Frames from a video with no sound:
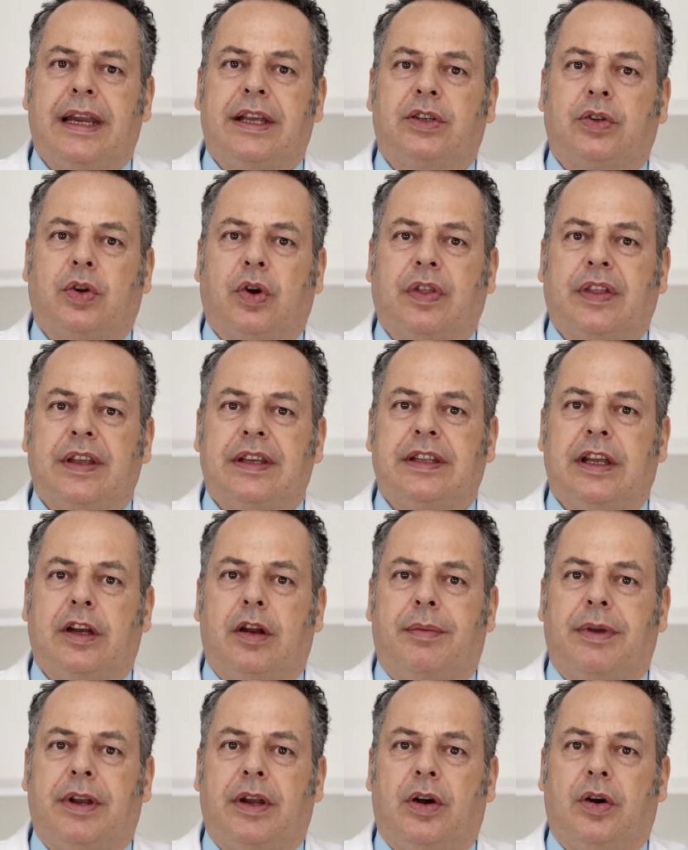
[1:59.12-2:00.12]
Although the
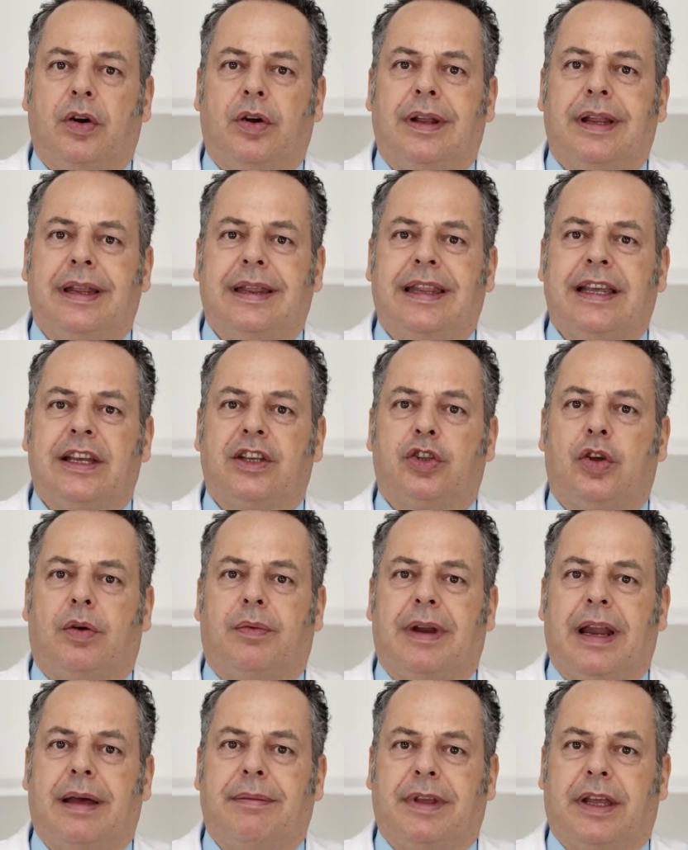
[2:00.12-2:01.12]
term hypnotism
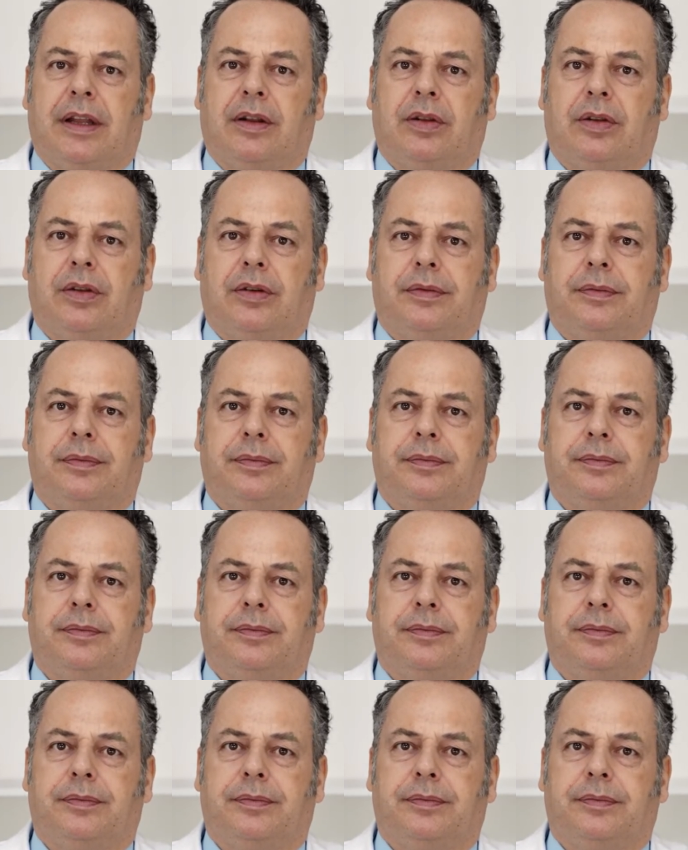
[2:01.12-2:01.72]
and later